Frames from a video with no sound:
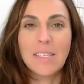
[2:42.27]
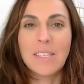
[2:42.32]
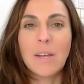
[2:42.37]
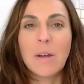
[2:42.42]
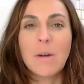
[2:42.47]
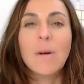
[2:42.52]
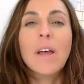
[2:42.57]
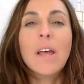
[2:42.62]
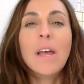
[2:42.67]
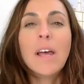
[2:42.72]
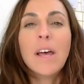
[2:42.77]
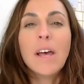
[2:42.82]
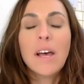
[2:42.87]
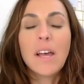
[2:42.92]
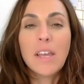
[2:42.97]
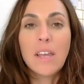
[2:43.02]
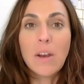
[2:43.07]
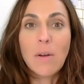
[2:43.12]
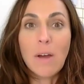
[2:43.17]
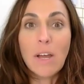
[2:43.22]
So
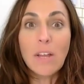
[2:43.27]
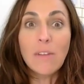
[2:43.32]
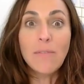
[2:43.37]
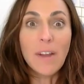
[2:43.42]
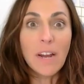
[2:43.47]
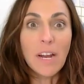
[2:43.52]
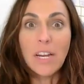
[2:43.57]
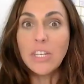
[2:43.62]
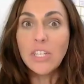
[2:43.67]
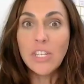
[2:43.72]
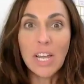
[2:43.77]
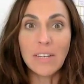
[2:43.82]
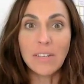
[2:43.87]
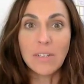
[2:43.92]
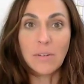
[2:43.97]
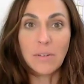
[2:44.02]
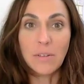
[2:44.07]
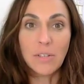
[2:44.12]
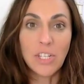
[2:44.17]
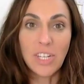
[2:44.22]
you know, a very
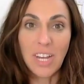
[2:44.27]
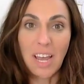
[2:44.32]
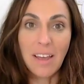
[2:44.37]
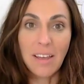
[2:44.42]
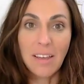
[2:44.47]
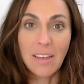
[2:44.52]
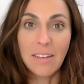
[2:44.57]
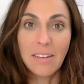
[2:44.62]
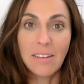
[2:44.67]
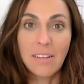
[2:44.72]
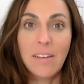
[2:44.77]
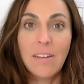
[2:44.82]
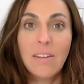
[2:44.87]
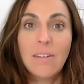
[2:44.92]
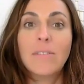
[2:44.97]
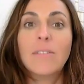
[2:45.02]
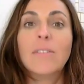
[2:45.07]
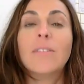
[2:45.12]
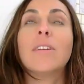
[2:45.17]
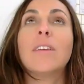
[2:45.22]
gentle check, you
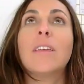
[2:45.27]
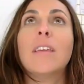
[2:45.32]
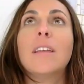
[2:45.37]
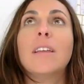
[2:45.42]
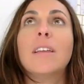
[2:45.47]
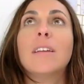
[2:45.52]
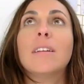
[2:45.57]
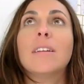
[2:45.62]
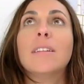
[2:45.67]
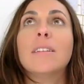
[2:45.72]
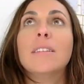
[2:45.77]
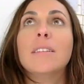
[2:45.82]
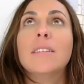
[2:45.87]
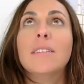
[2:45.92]
know, looking